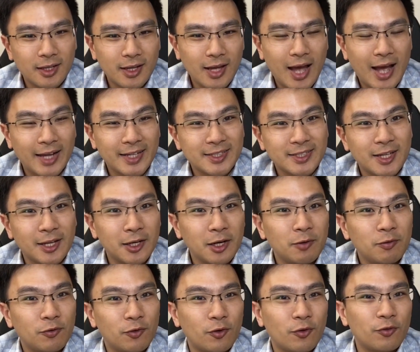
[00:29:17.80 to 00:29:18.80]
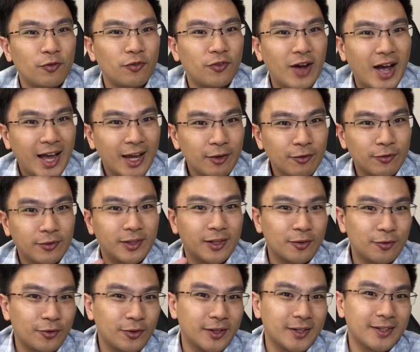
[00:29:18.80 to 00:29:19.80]
I signed up for 5
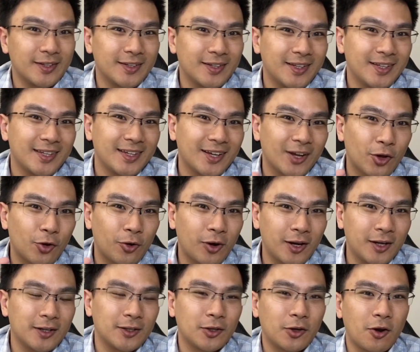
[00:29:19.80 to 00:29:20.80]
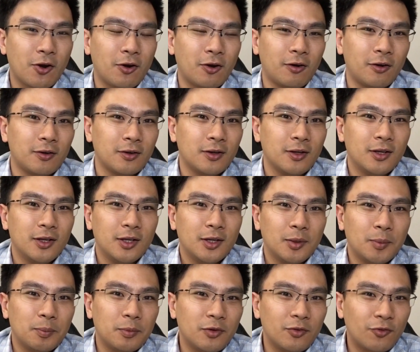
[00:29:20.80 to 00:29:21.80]
different credit cards
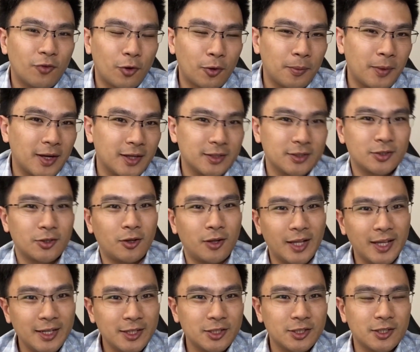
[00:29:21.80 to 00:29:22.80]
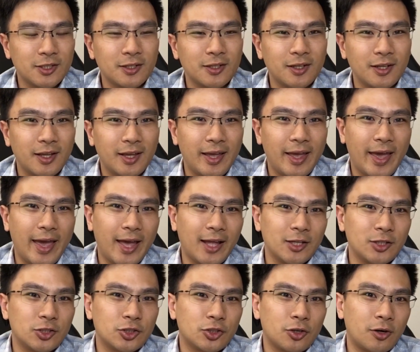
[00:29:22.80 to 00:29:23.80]
before my installation
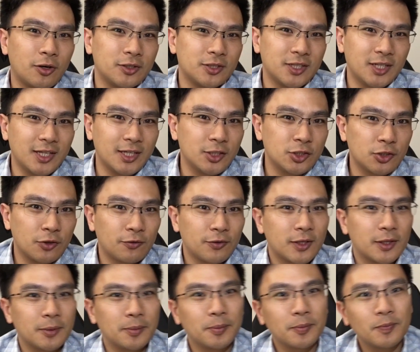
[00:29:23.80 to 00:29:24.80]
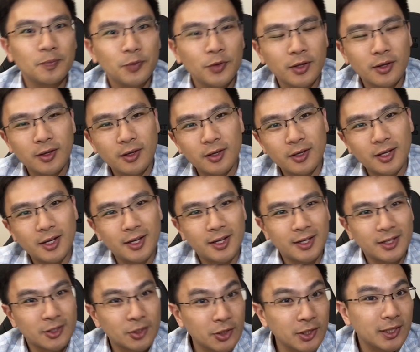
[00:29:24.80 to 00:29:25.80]
and charged each of them
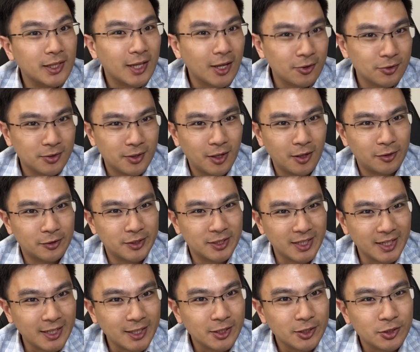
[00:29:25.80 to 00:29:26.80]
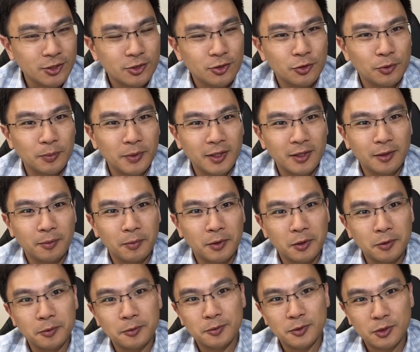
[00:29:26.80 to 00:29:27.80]
$3,000 each to meet the
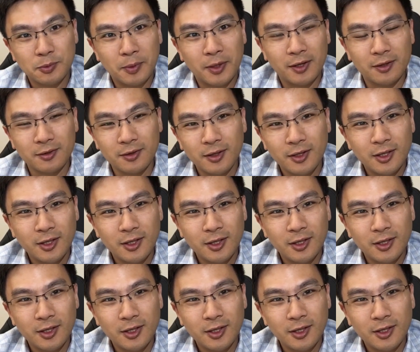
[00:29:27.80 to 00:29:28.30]
minimum spend.